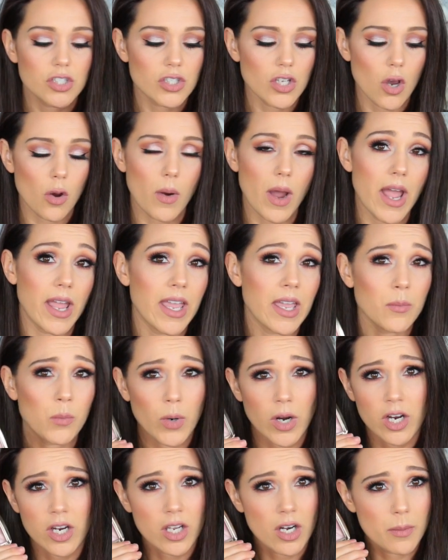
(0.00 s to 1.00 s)
So I am
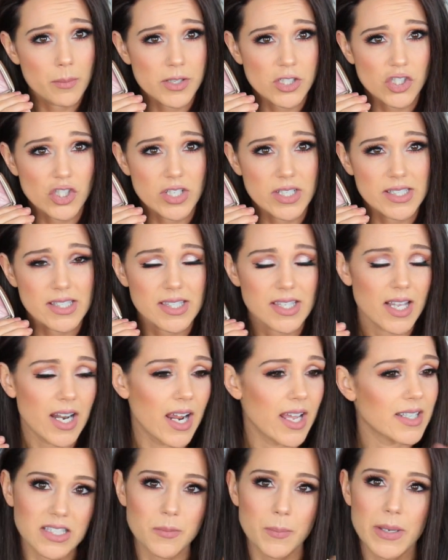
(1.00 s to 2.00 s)
wearing it on my cheeks
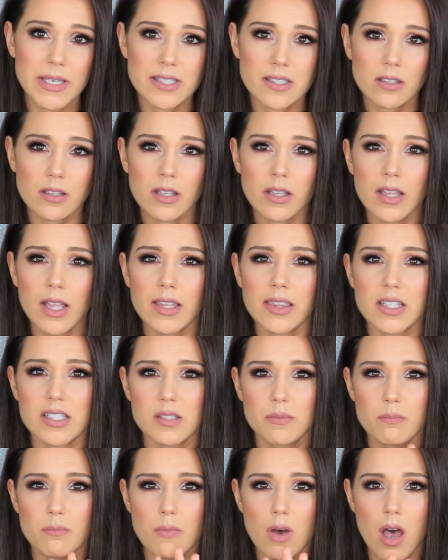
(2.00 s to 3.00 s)
today. It's basically like
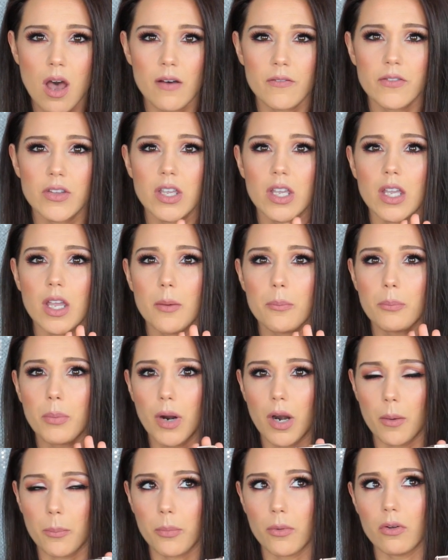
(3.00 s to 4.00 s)
this mauve
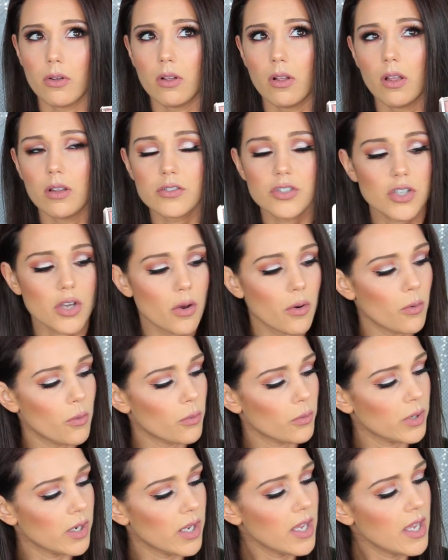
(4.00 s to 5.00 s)
purple
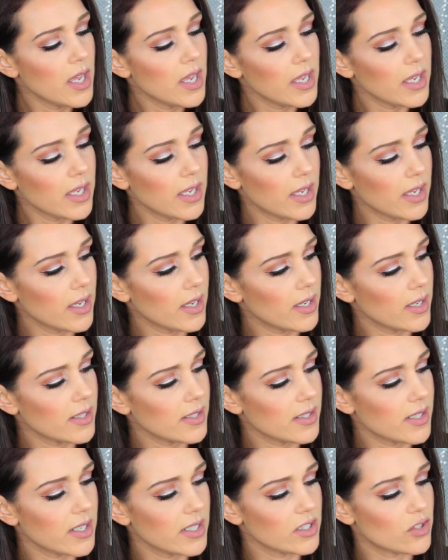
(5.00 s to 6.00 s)
tone
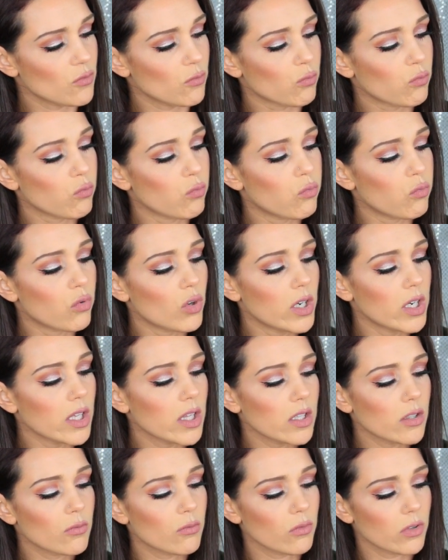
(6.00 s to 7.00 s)
and it's
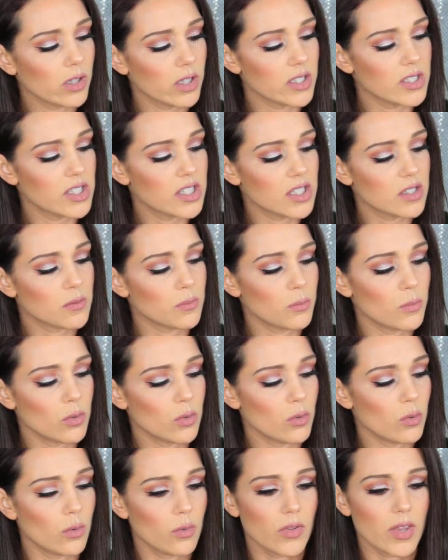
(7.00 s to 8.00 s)
really, really
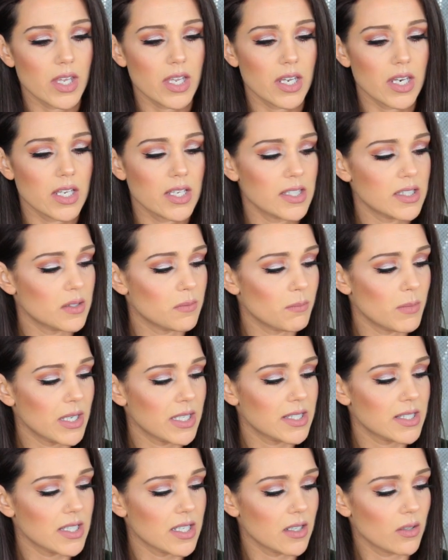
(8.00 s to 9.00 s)
smooth. It is
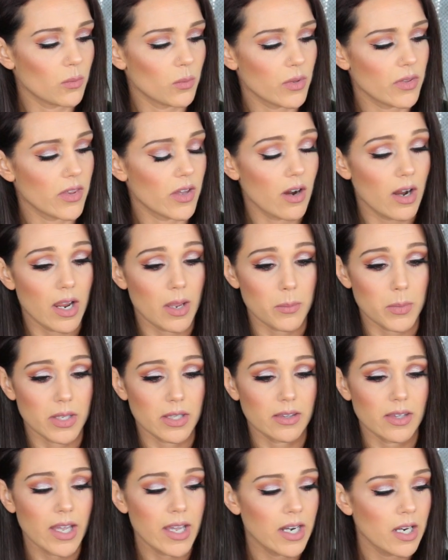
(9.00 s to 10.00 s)
mixed in with their
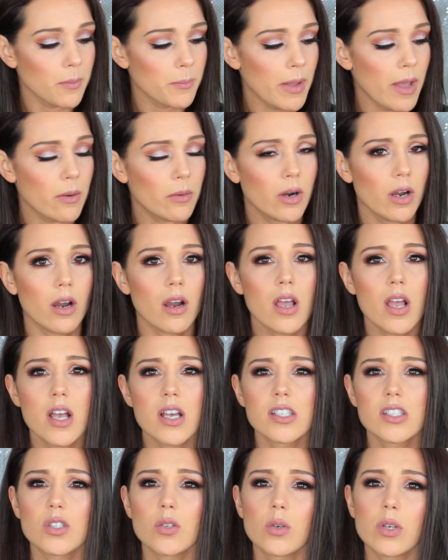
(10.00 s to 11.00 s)
ambient lighting powder,
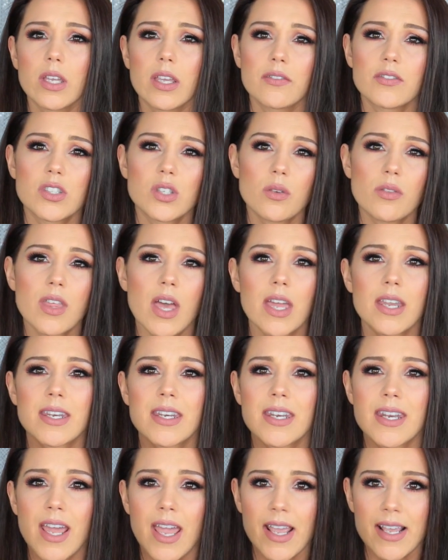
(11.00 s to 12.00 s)
so it gives you
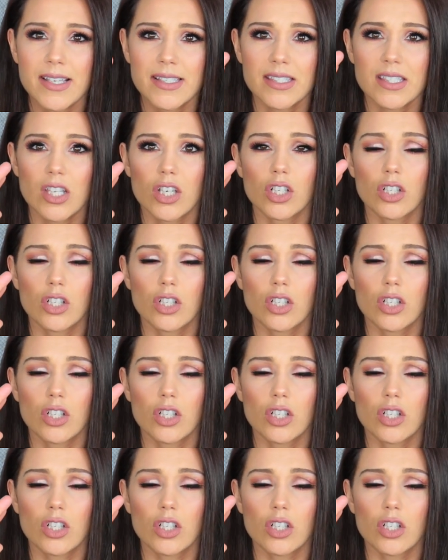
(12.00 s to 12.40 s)
that nice